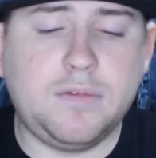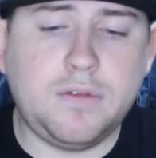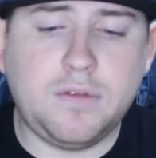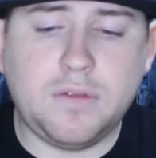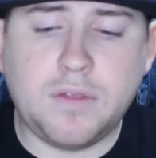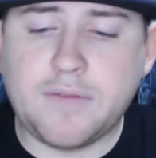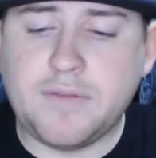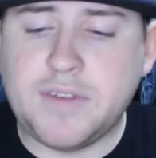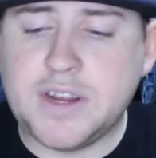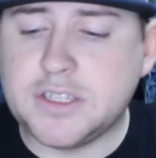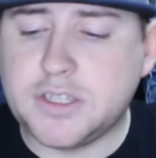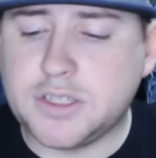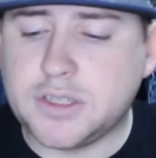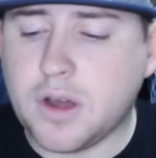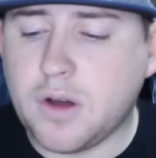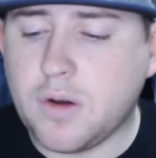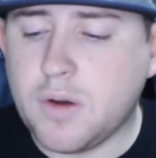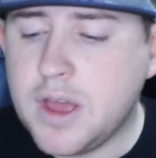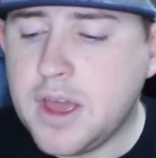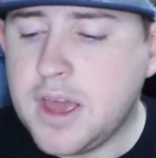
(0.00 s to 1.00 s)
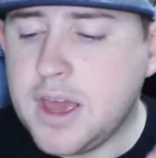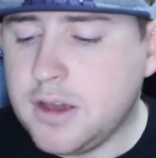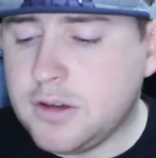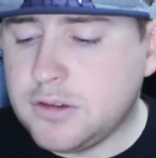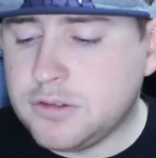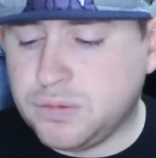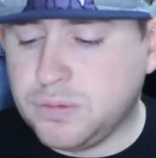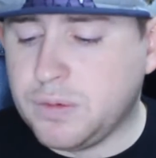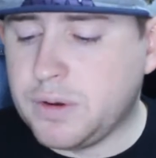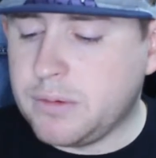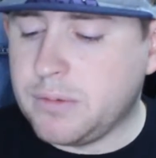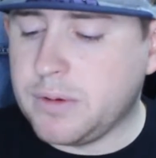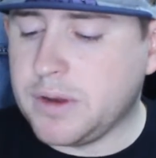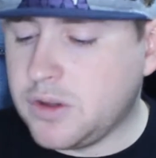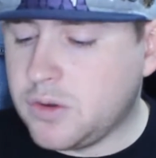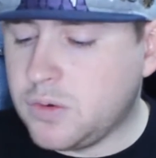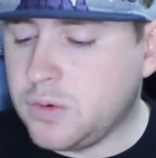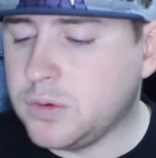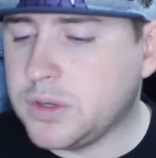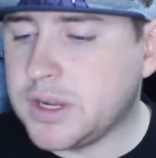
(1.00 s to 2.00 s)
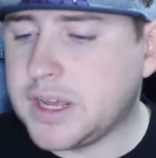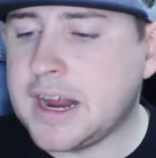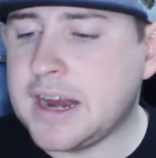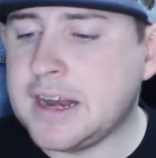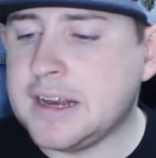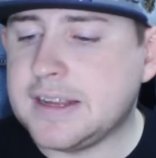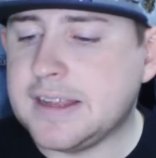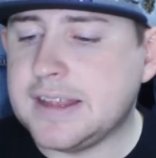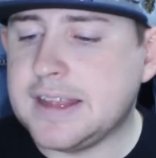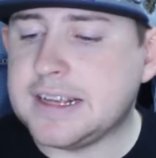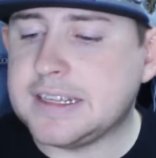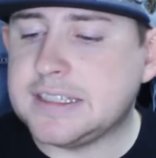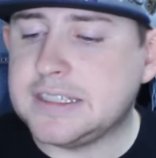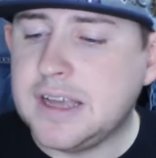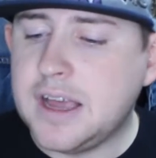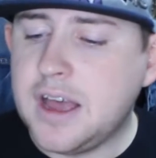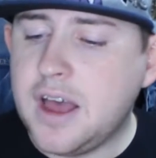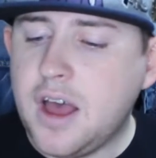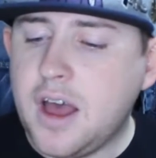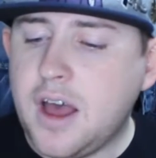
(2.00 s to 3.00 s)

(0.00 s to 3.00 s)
loved it, so it was really cool to get into this.